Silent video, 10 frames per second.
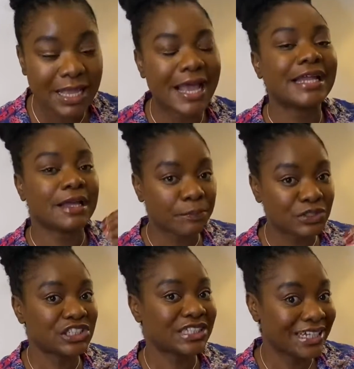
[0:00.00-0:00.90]
and
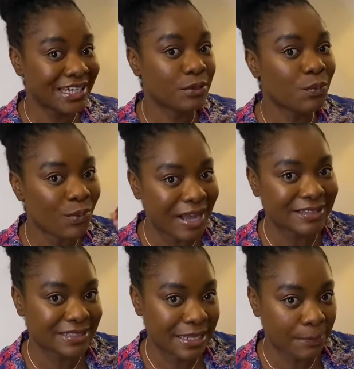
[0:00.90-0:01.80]
appreciate why
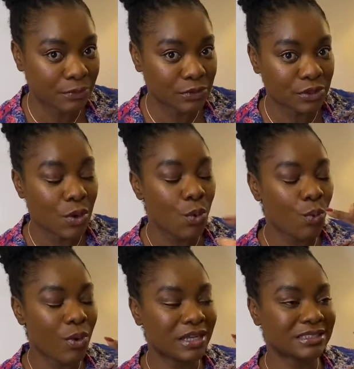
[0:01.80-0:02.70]
this happens
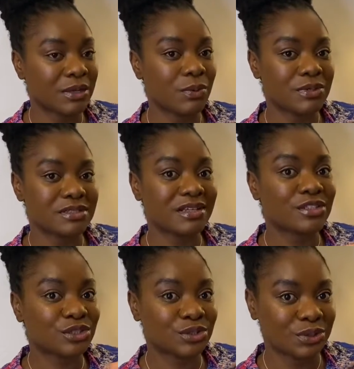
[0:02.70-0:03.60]
whilst I was a
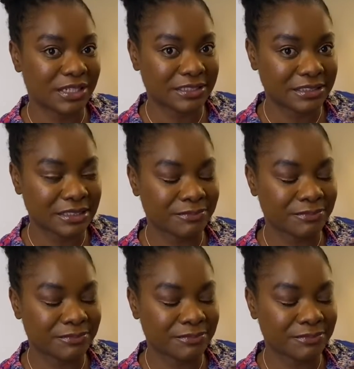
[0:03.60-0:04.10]
student.